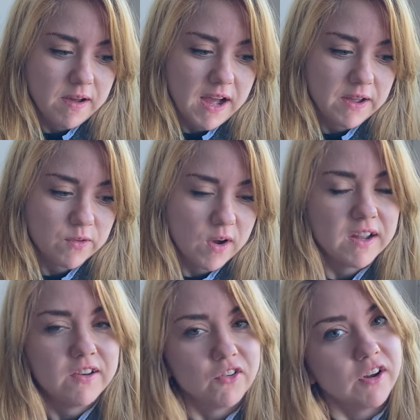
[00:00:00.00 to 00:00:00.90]
I
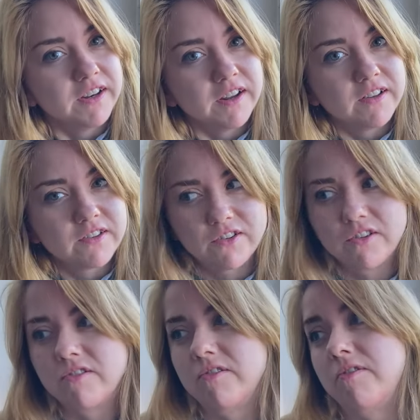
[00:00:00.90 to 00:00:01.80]
quite enjoyed it,
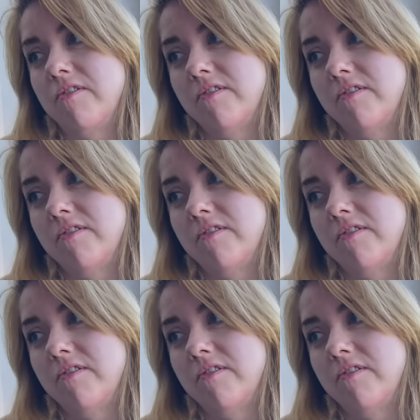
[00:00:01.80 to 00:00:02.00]
so